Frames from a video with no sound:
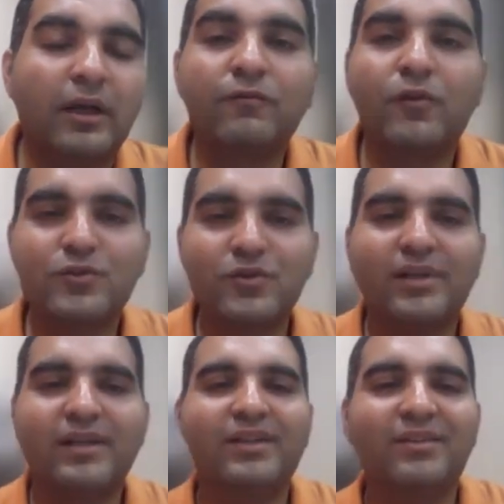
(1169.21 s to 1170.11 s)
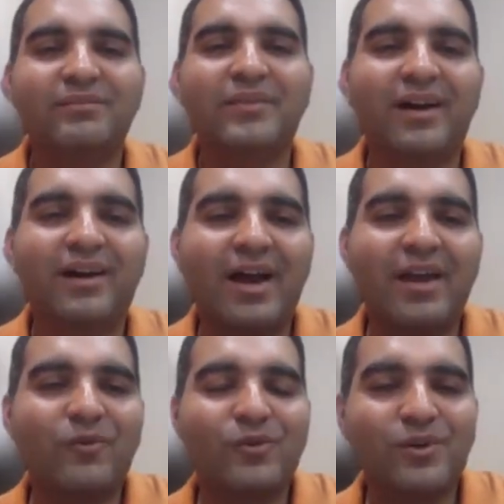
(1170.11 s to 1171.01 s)
Unfortunately, I
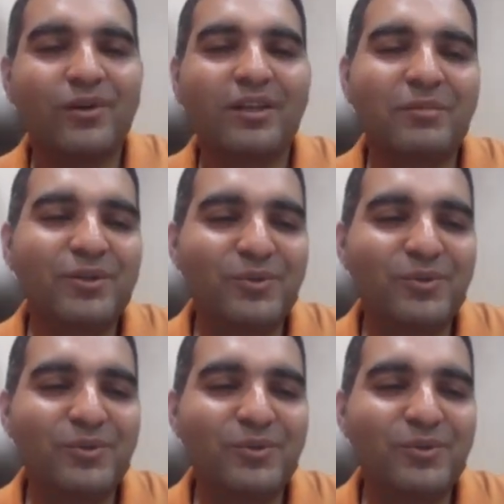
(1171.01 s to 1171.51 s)
was not able